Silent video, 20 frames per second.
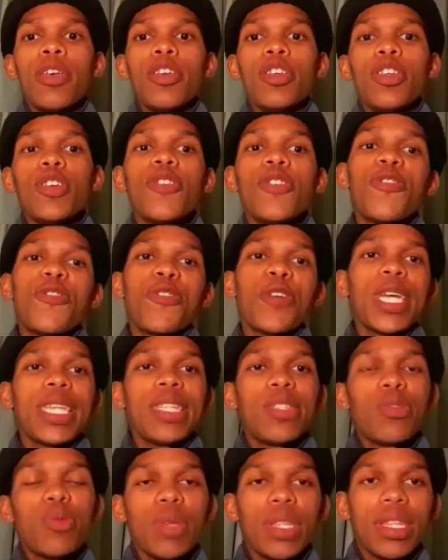you're
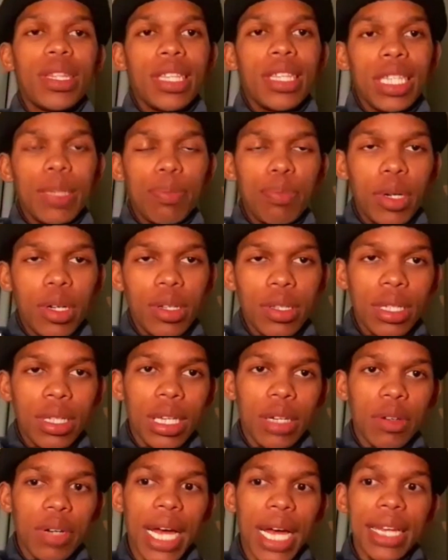friends with this
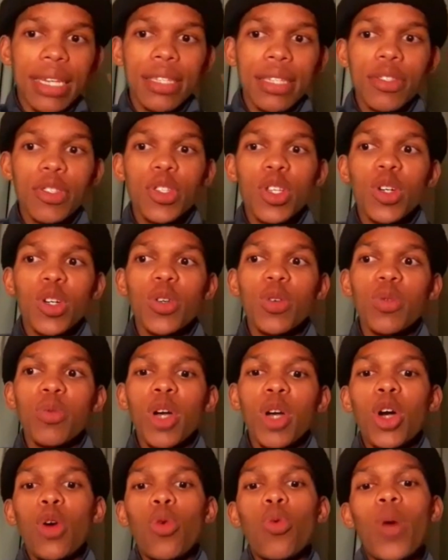person, right? So
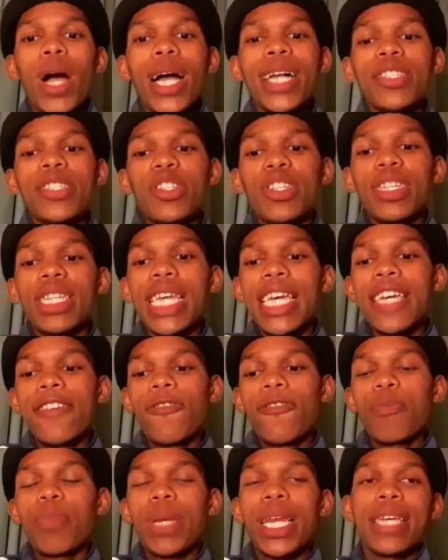whilst
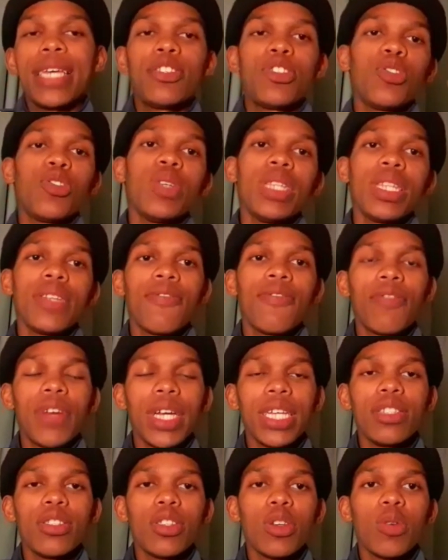they've placed you in the
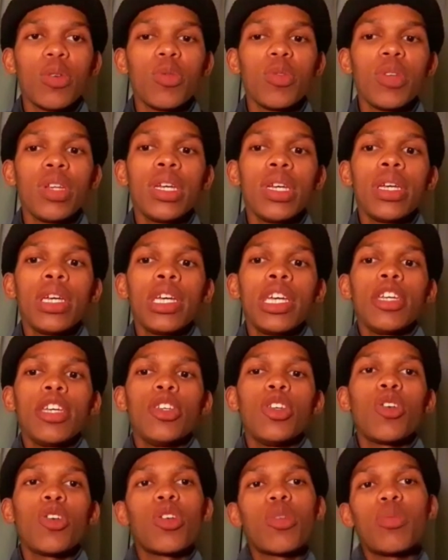friend zone,
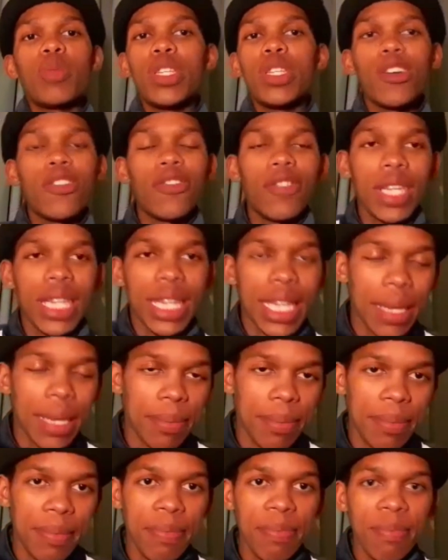you're observing
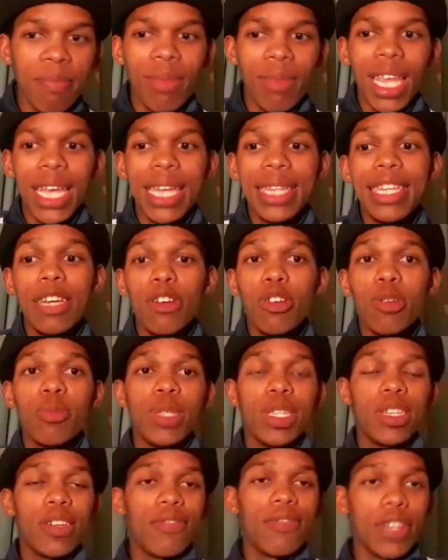them and they're
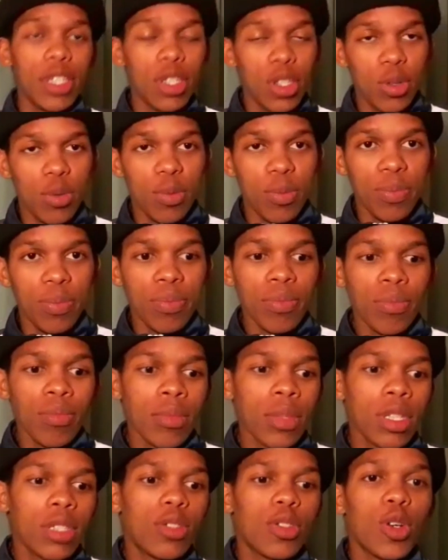observing you.
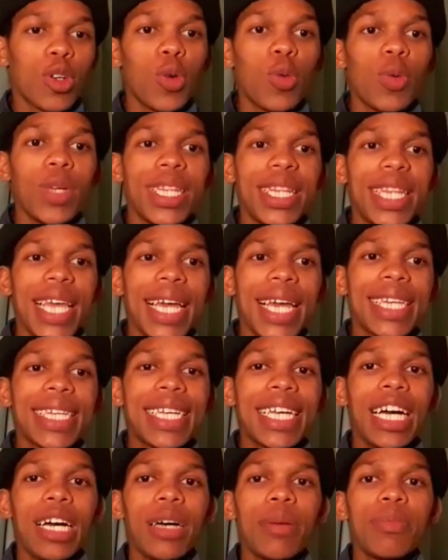So with that
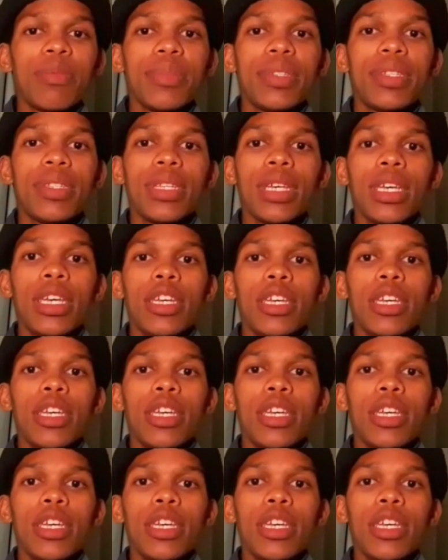comes